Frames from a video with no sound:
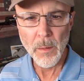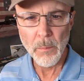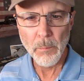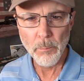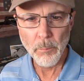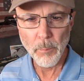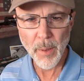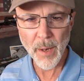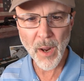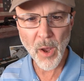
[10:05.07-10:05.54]

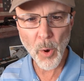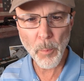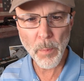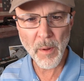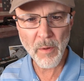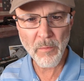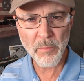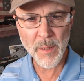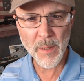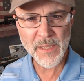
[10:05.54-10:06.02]
But I hope
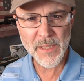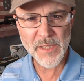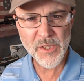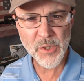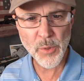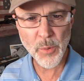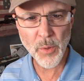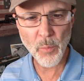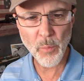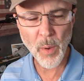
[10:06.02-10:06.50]
everybody's
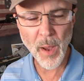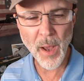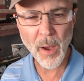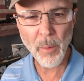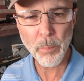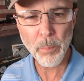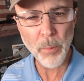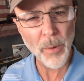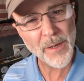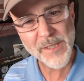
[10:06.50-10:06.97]
doing well.
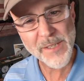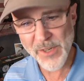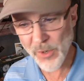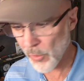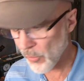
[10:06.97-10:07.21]
Press and hold